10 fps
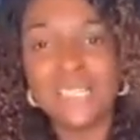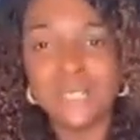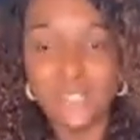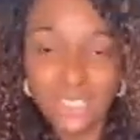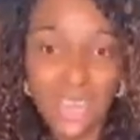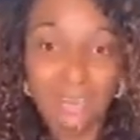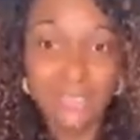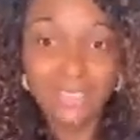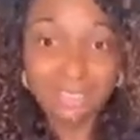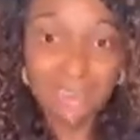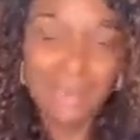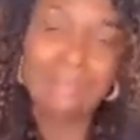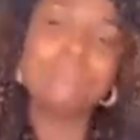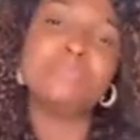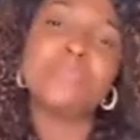to just have
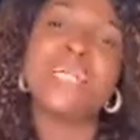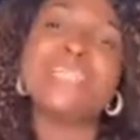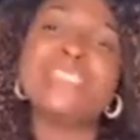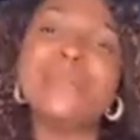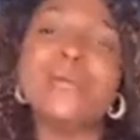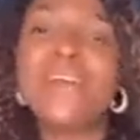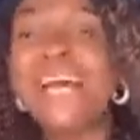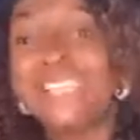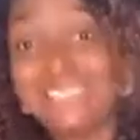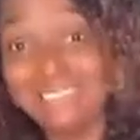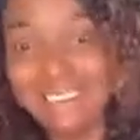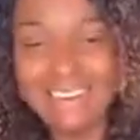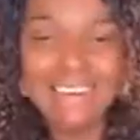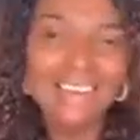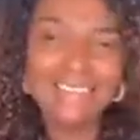dinner. So when we had
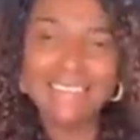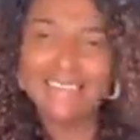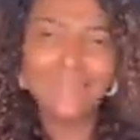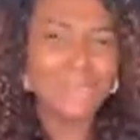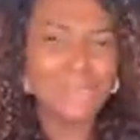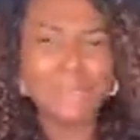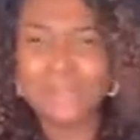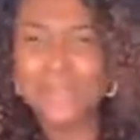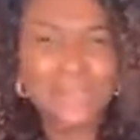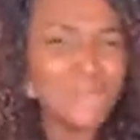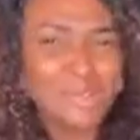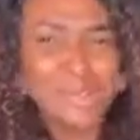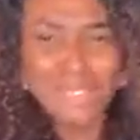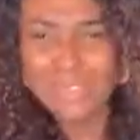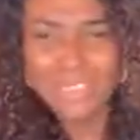dinner, the guy was so
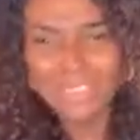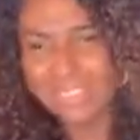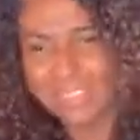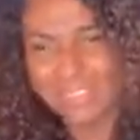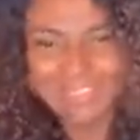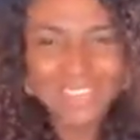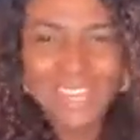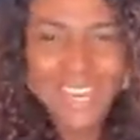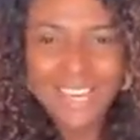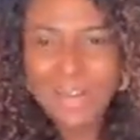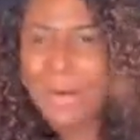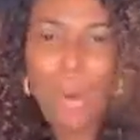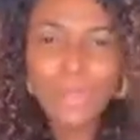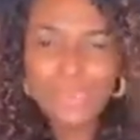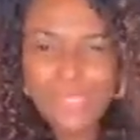cute. He was so, I
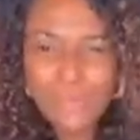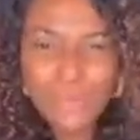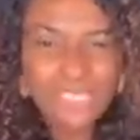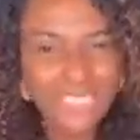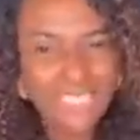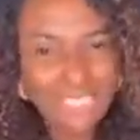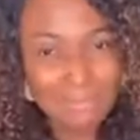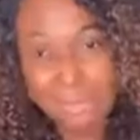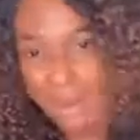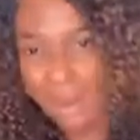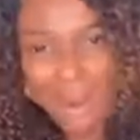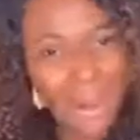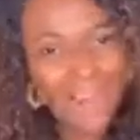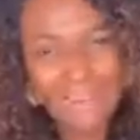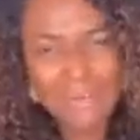was already wanting him in my
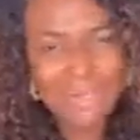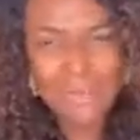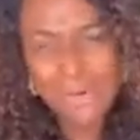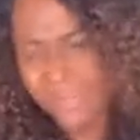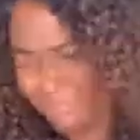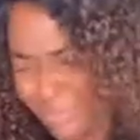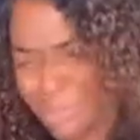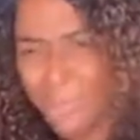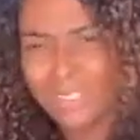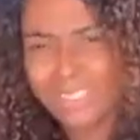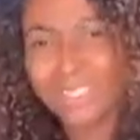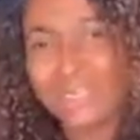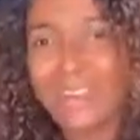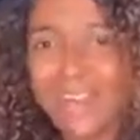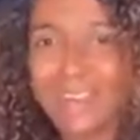heart. I was really wanting to
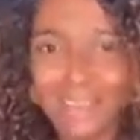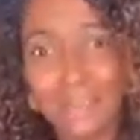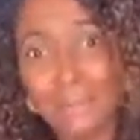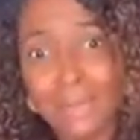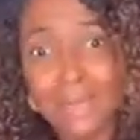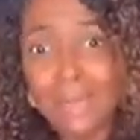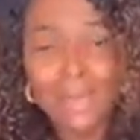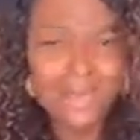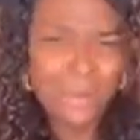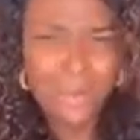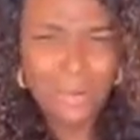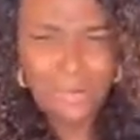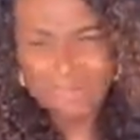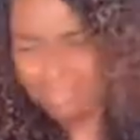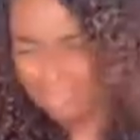knock him,
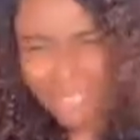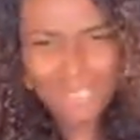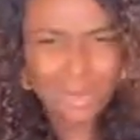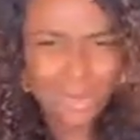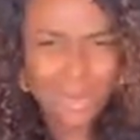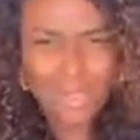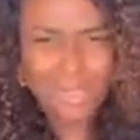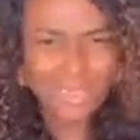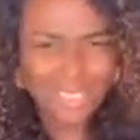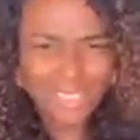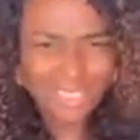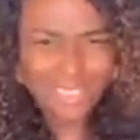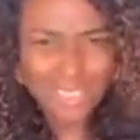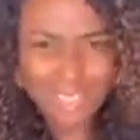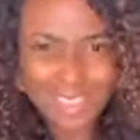because he was so cute. He
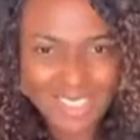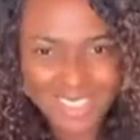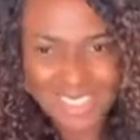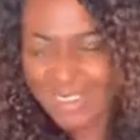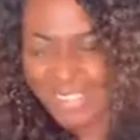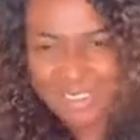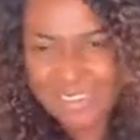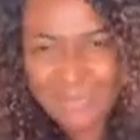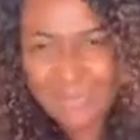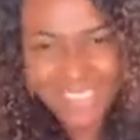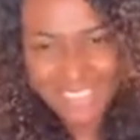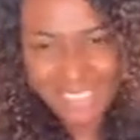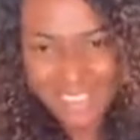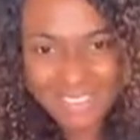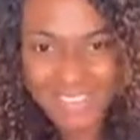was so smooth. I was already wanting
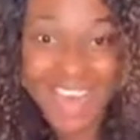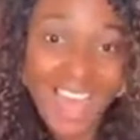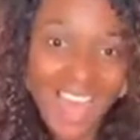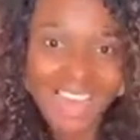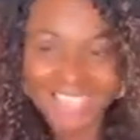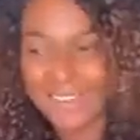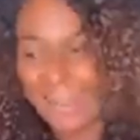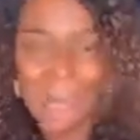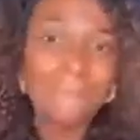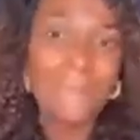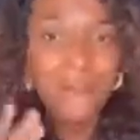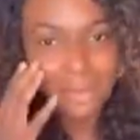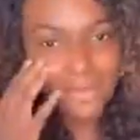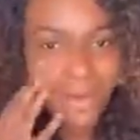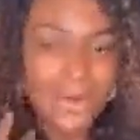him in my head. So we
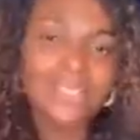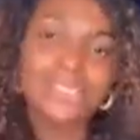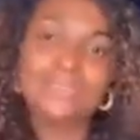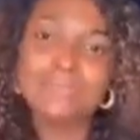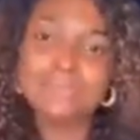talked.